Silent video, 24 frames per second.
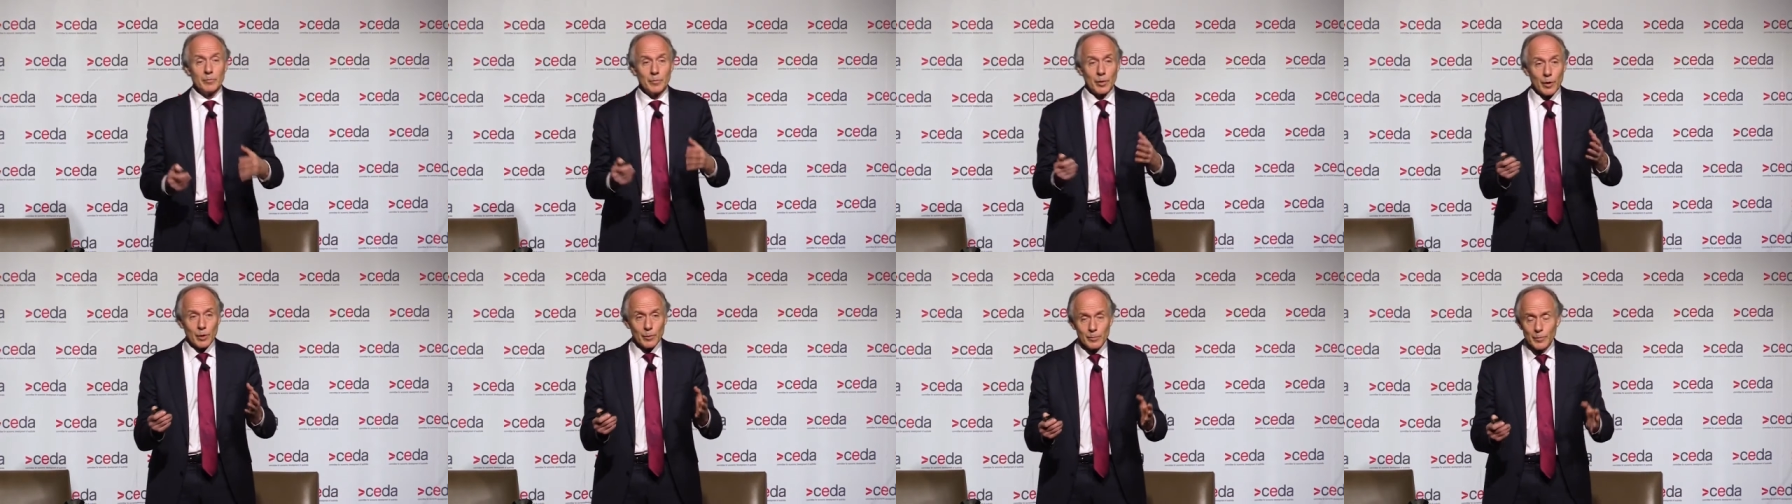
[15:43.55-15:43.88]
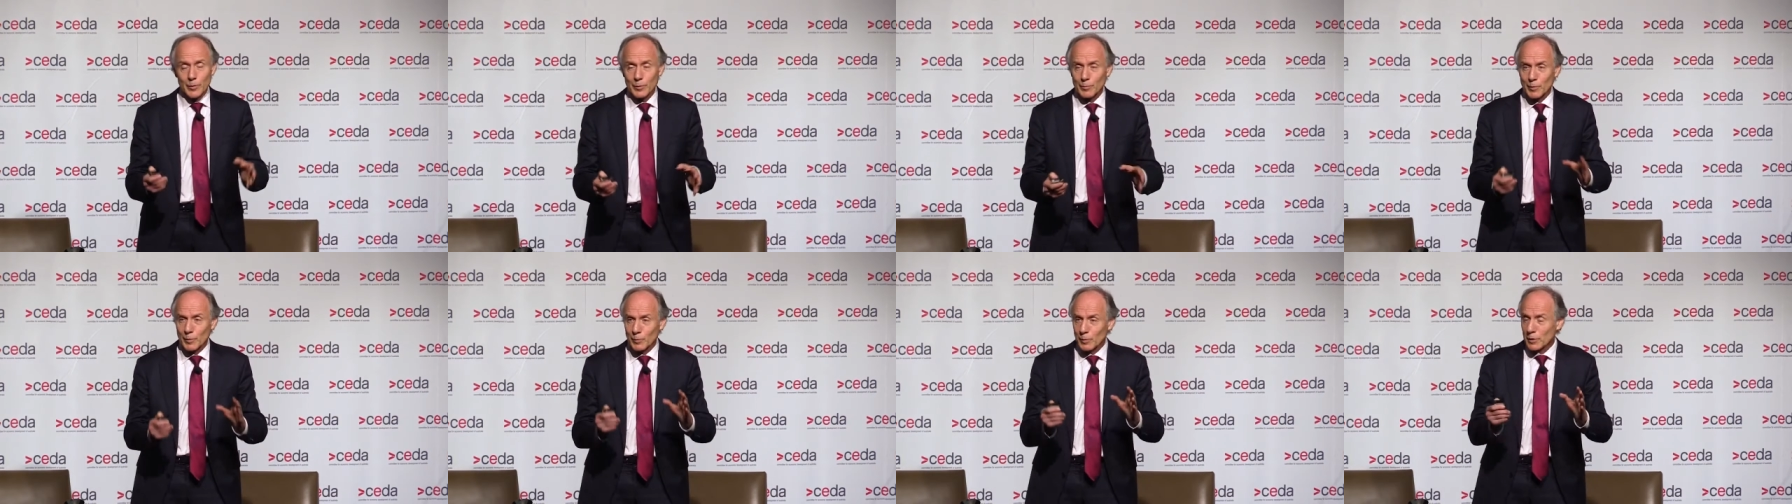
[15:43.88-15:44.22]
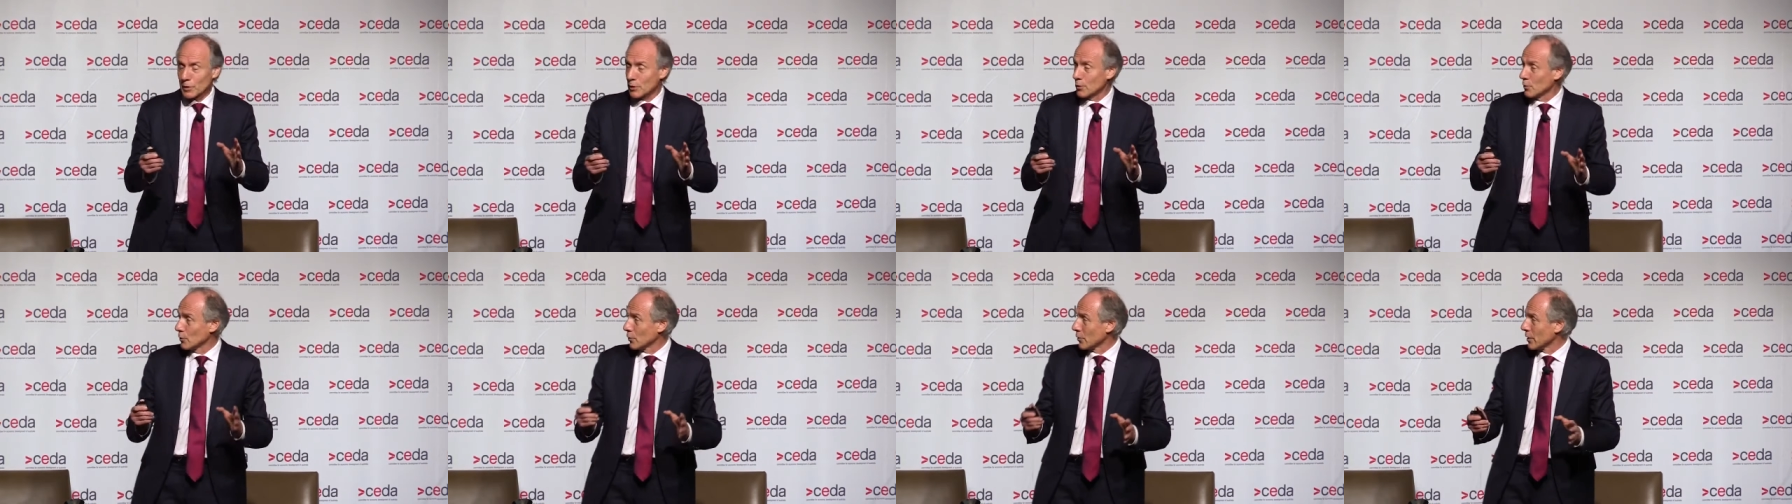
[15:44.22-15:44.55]
bombs, but
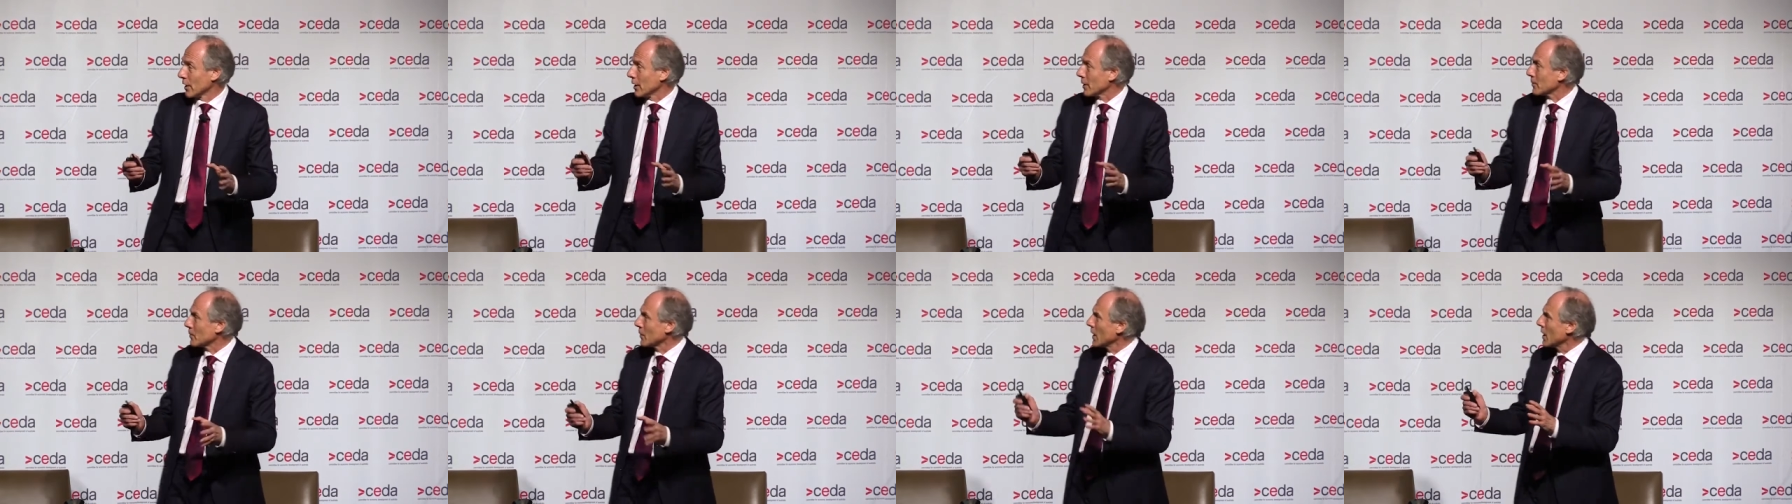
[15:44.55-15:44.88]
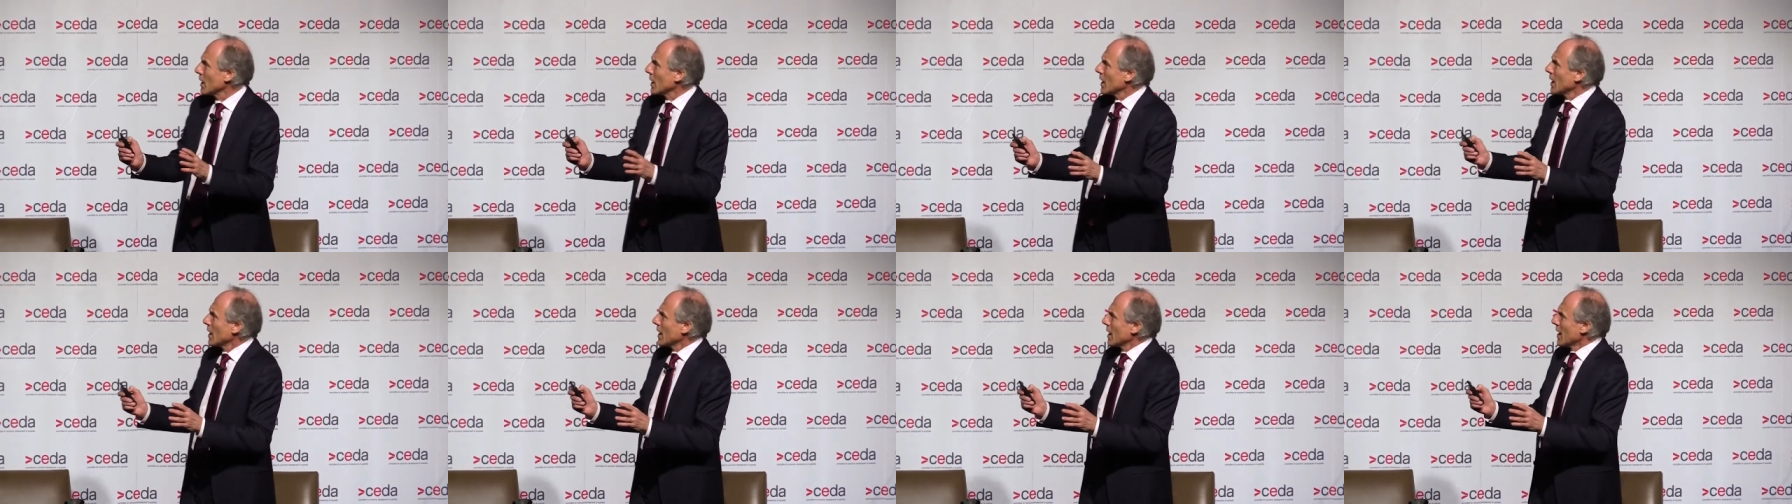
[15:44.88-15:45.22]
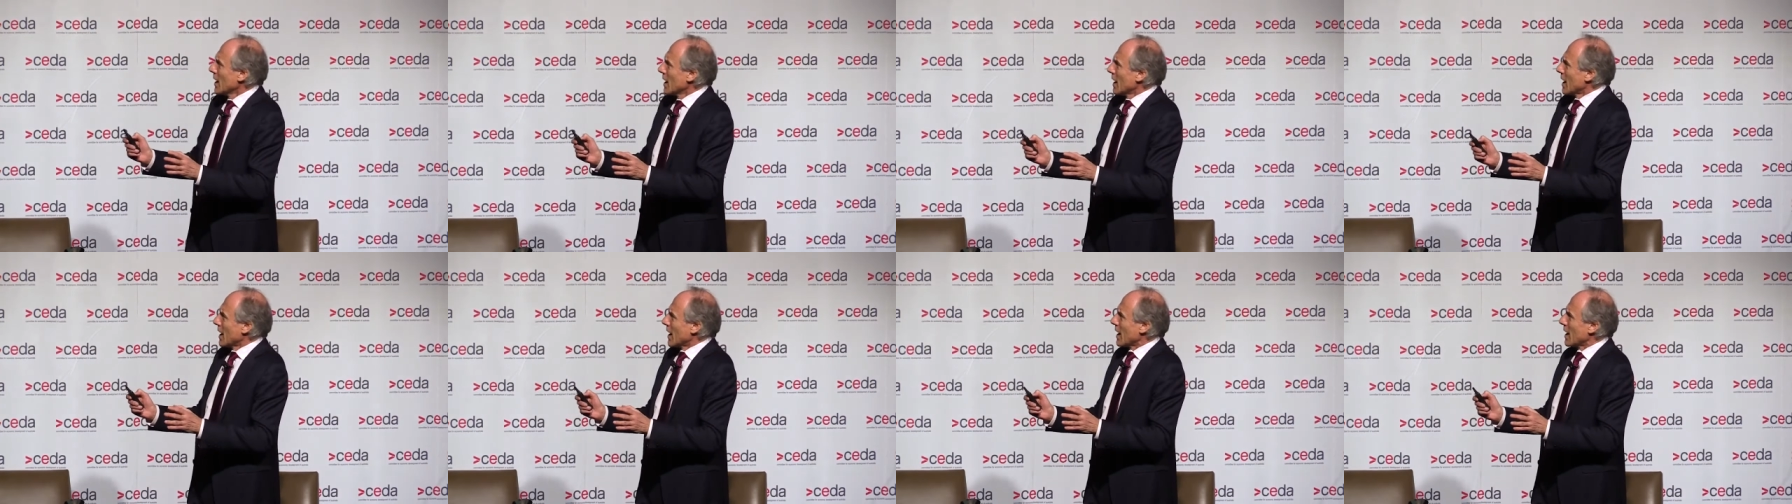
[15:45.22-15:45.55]
we'll ignore
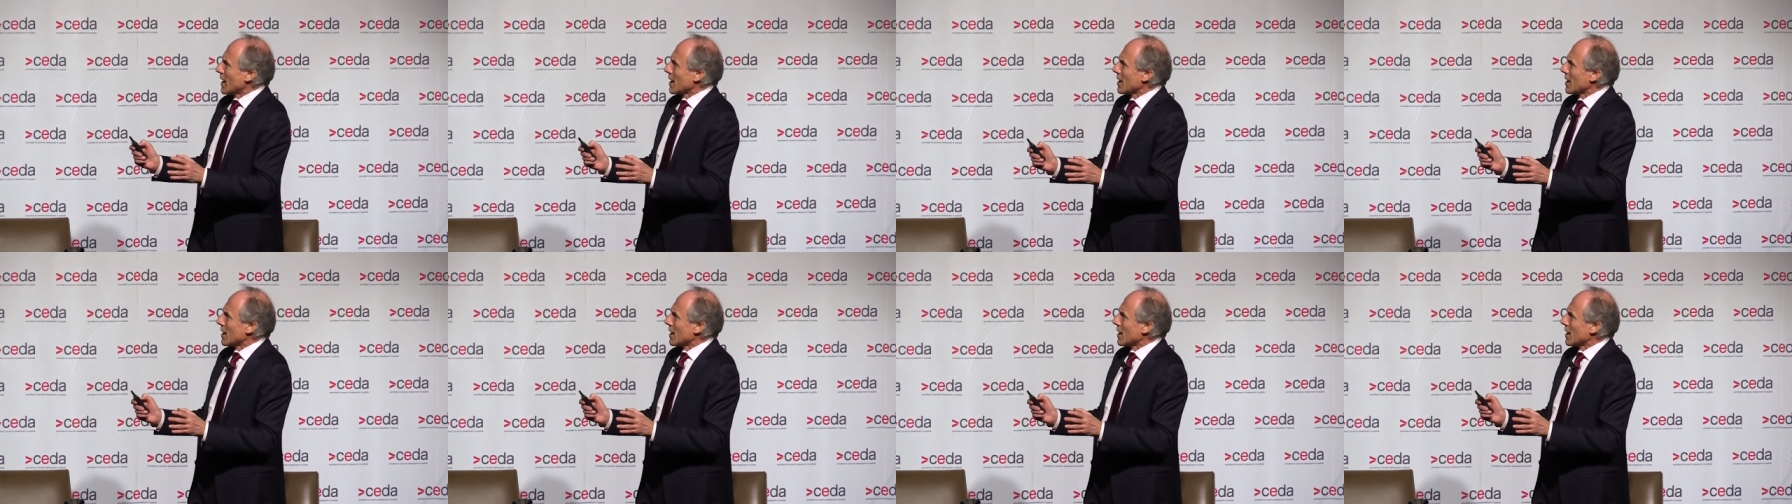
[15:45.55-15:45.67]
that.